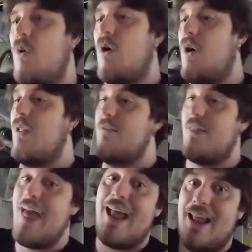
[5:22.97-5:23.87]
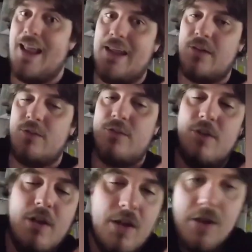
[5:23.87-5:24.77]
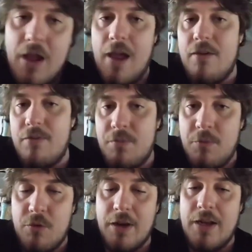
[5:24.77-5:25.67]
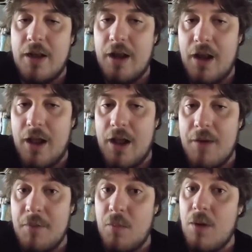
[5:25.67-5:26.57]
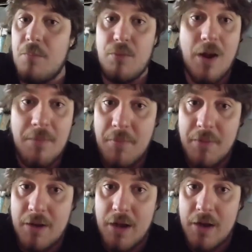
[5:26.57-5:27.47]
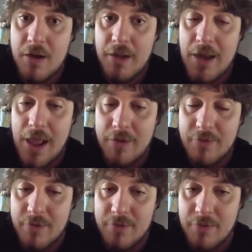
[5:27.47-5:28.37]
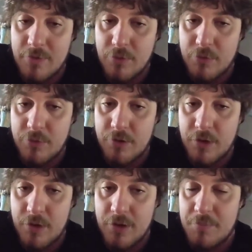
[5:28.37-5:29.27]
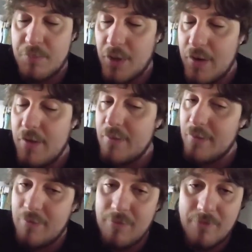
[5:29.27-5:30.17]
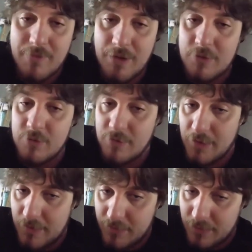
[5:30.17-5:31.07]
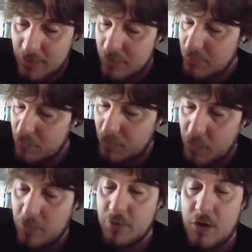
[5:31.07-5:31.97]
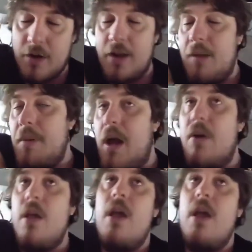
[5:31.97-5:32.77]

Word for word: are all of that age, have created an economy where I'm probably not going to get access to Social Security. But this is a tangent that is not what we're talking about.